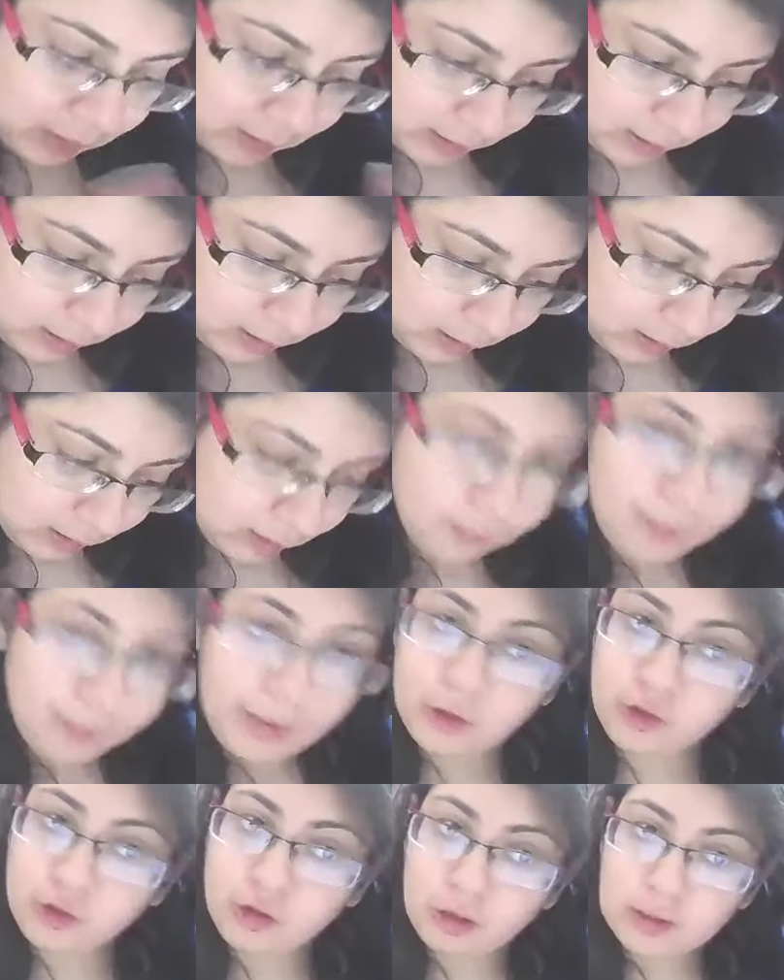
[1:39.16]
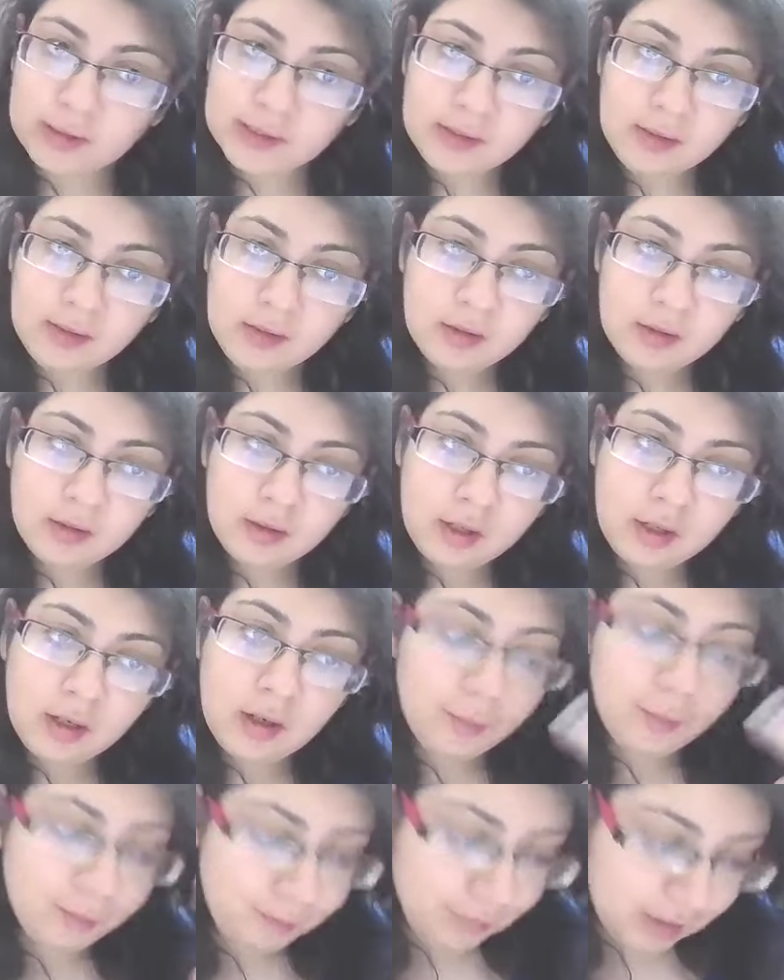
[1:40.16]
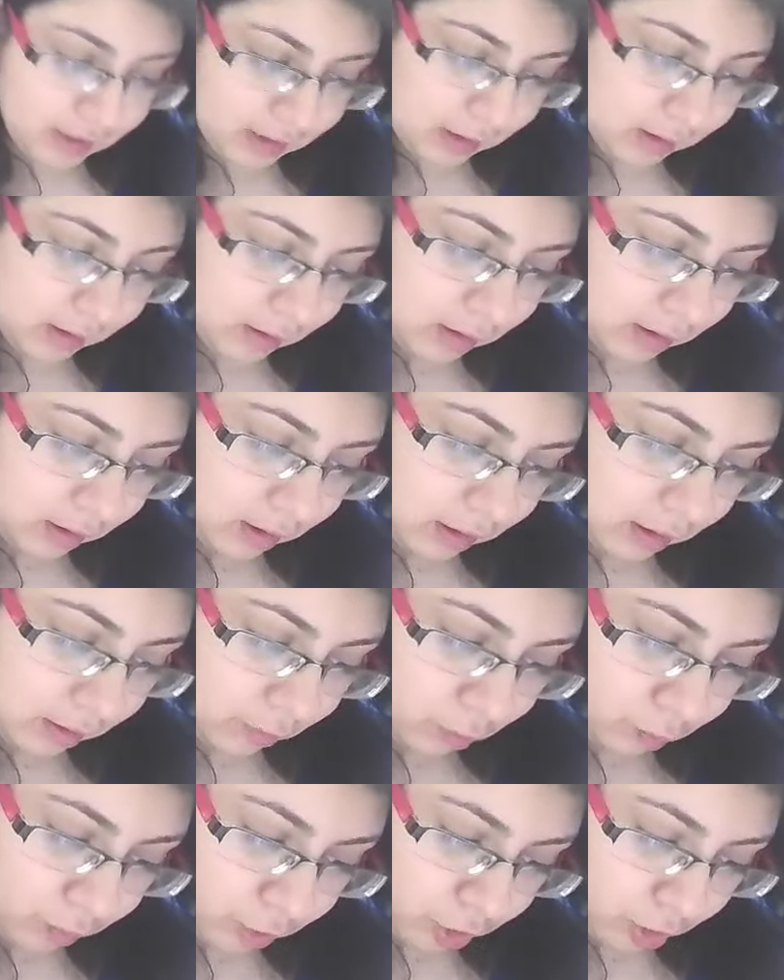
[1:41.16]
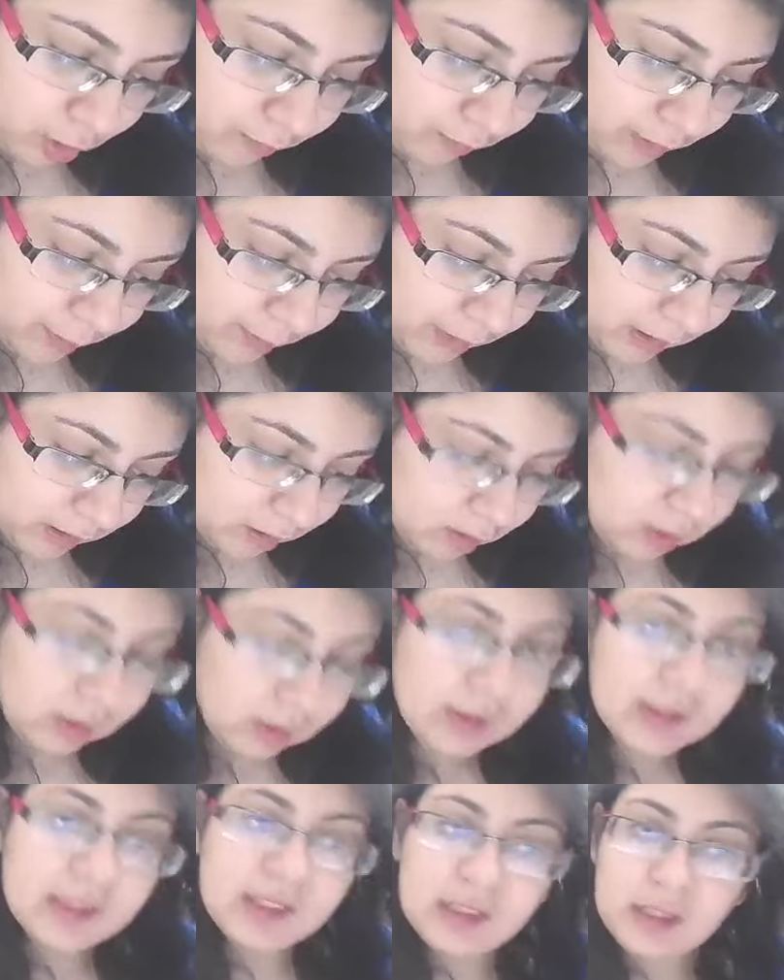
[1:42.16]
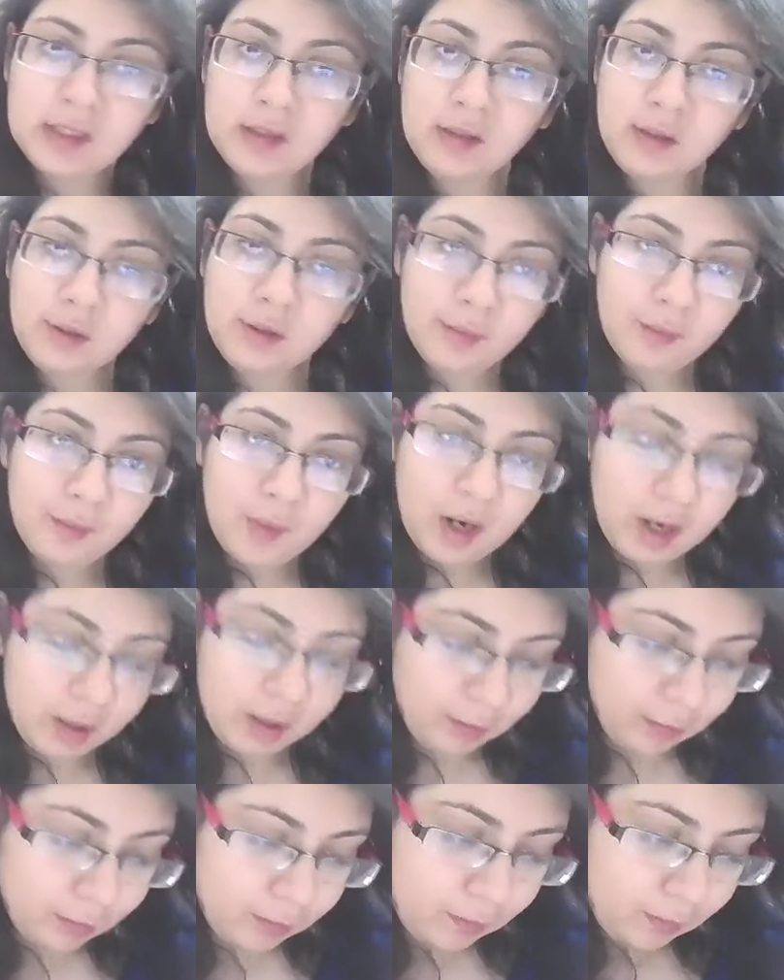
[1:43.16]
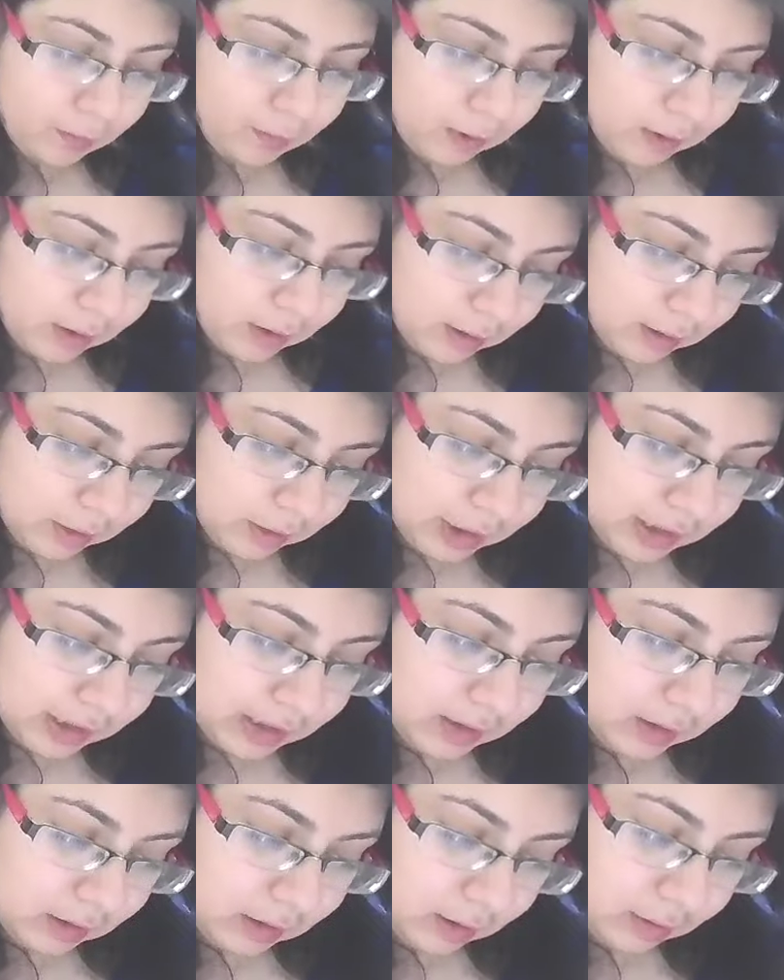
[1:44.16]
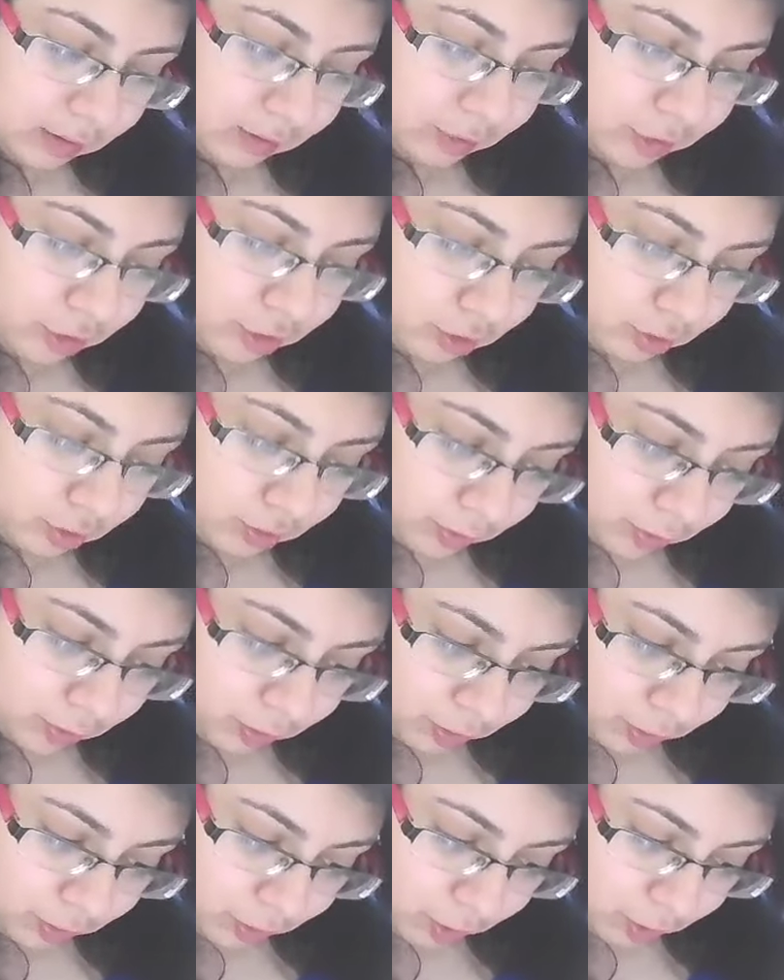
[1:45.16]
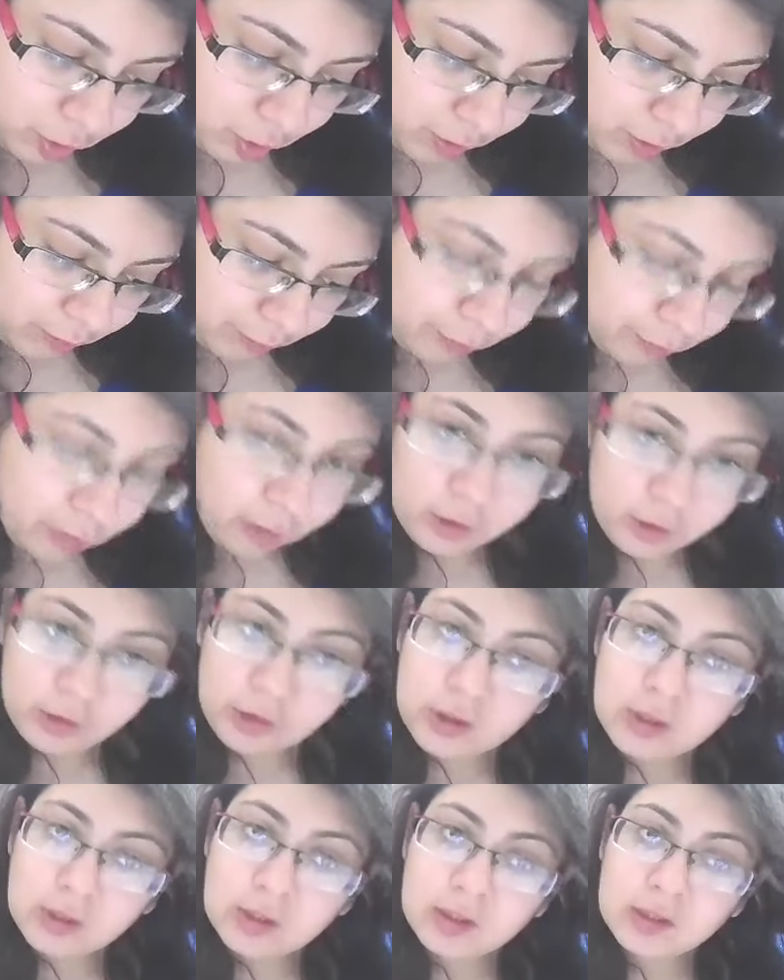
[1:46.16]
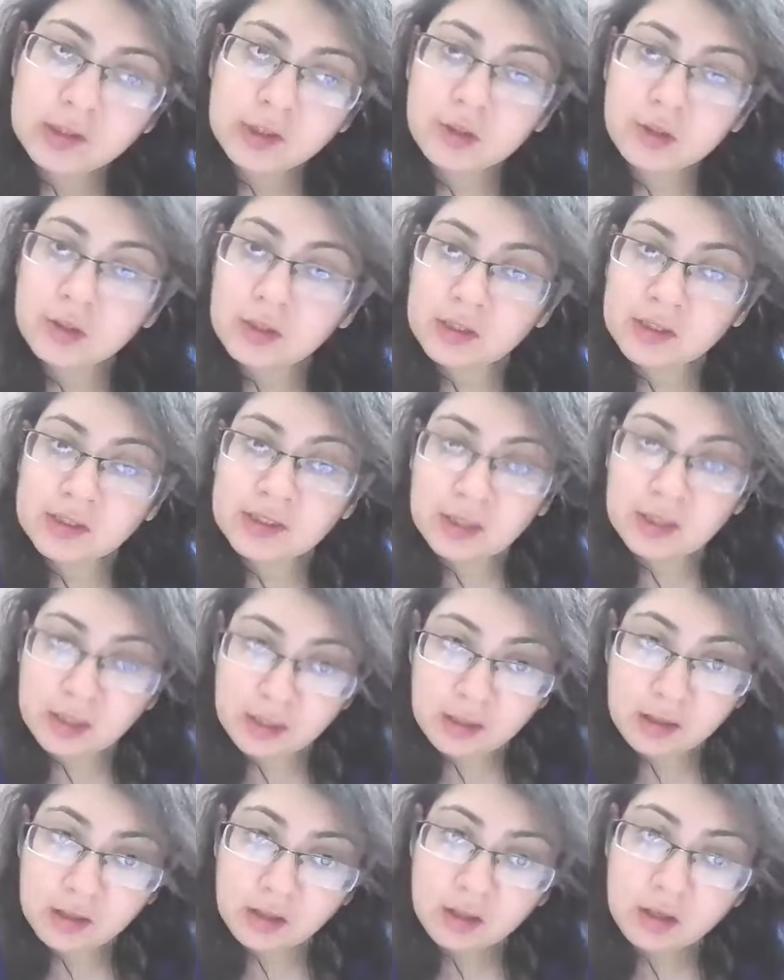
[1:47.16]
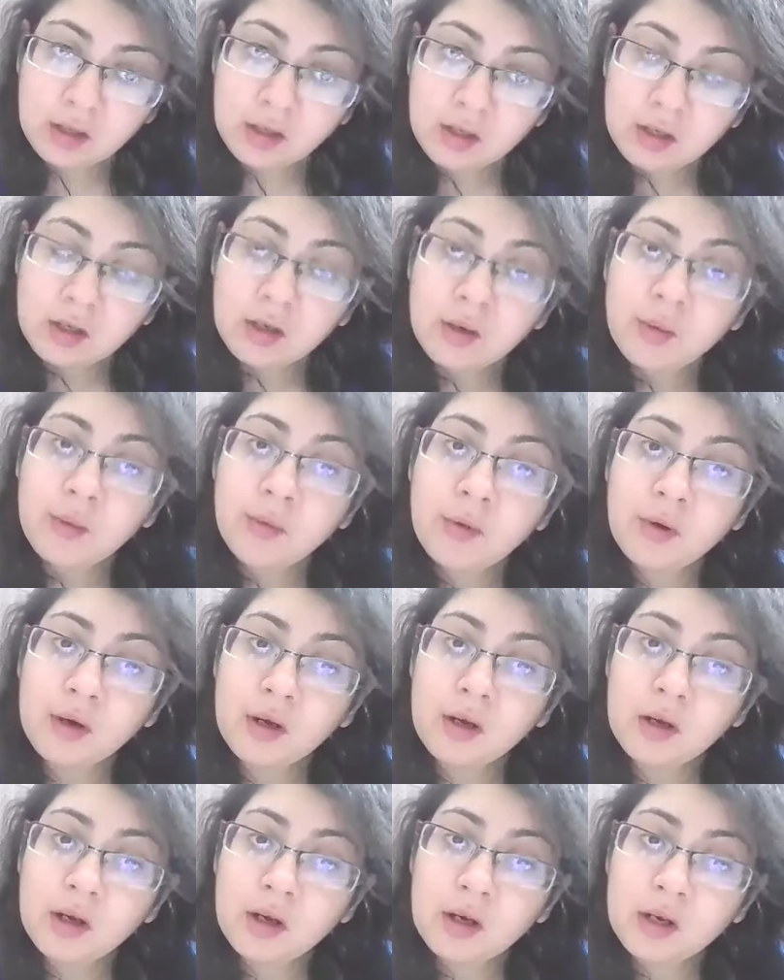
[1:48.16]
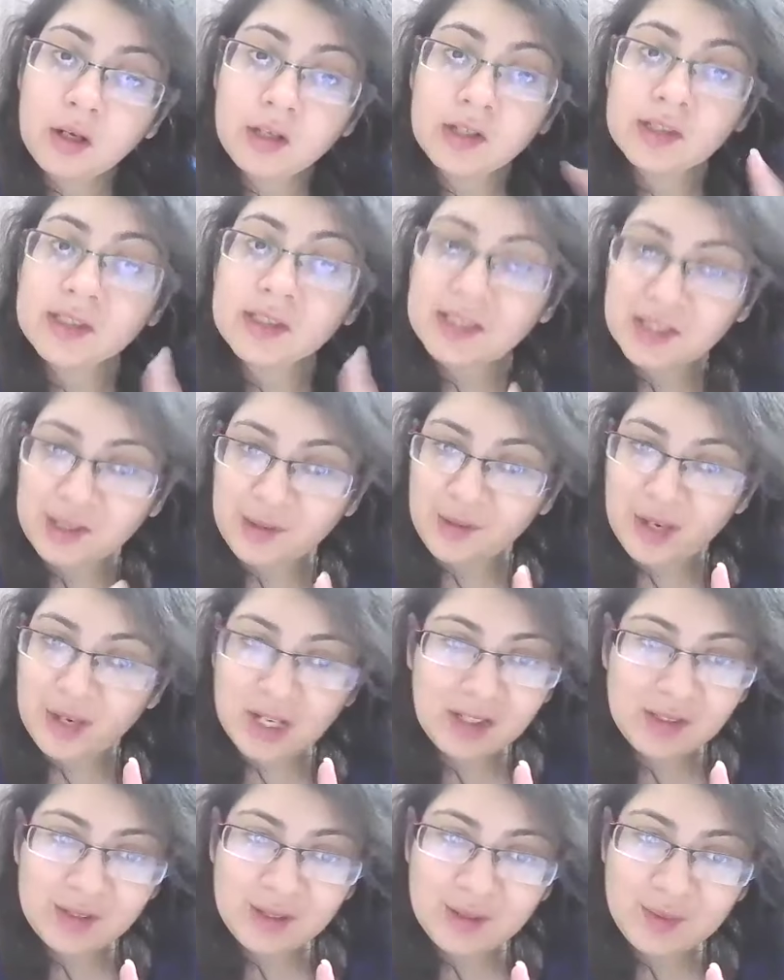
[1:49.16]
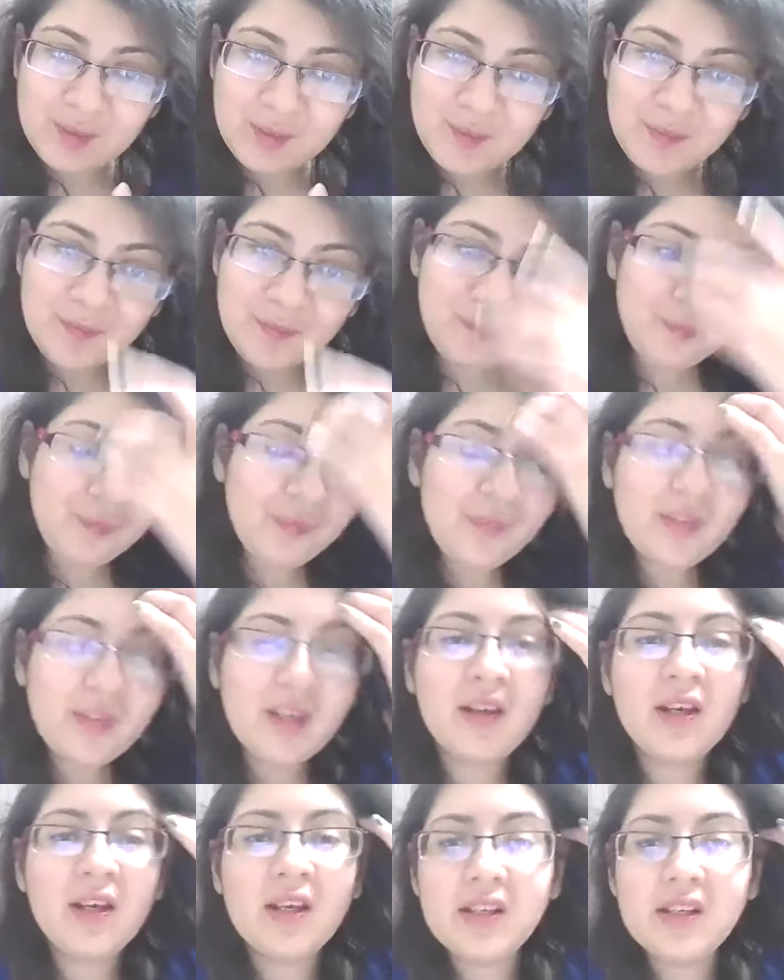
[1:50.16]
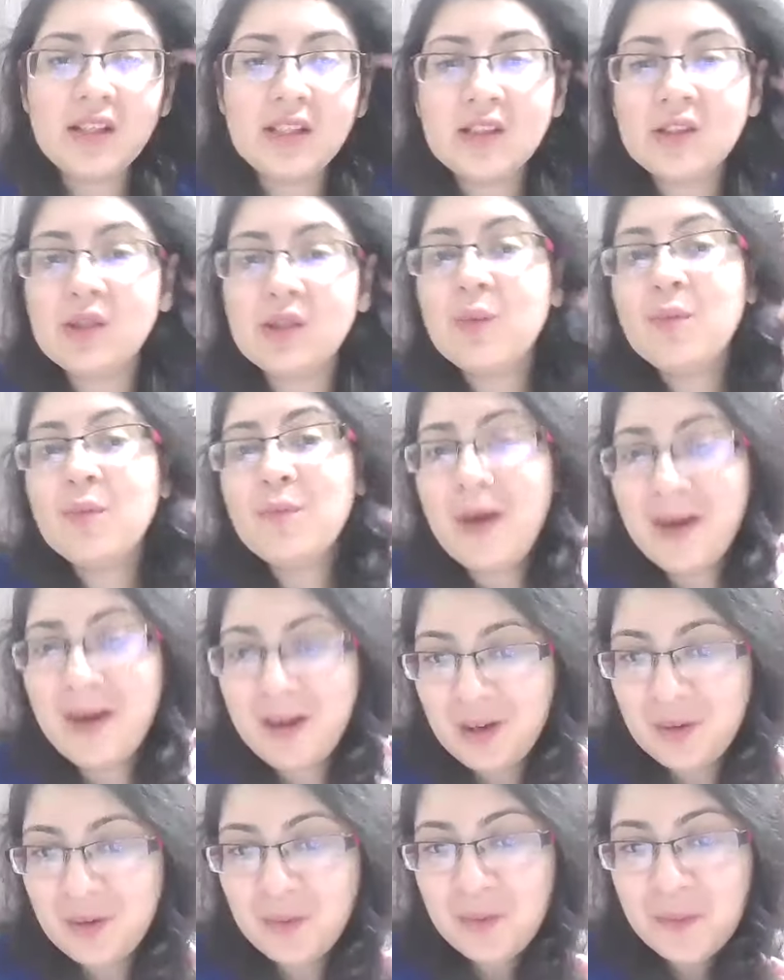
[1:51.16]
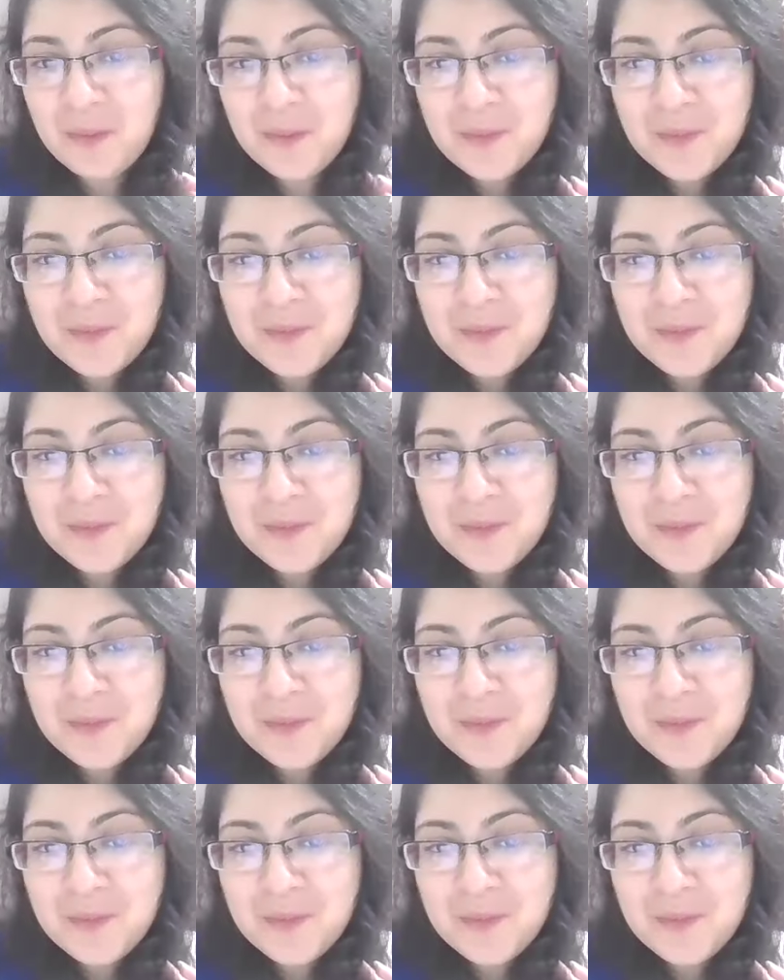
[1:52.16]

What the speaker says: A. Ben Jonson, B. John Webster, C. Marlowe, D. John Ford. So it is C. It is C, right? It is Marlowe.